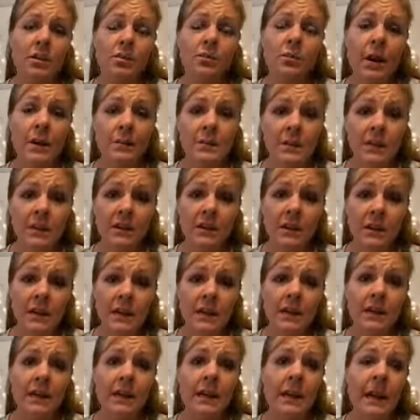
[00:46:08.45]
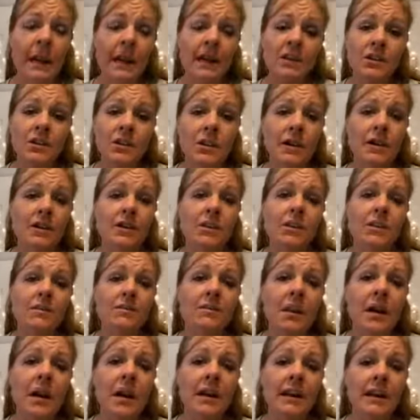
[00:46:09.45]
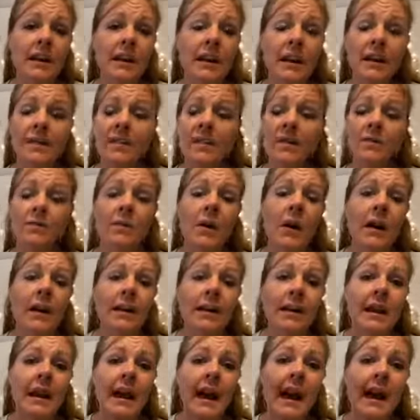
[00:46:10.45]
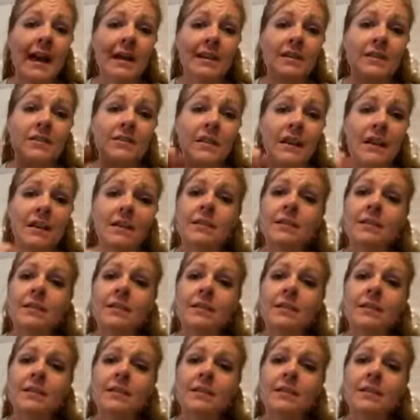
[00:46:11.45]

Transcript: reptilian can enter into the body and their body activates,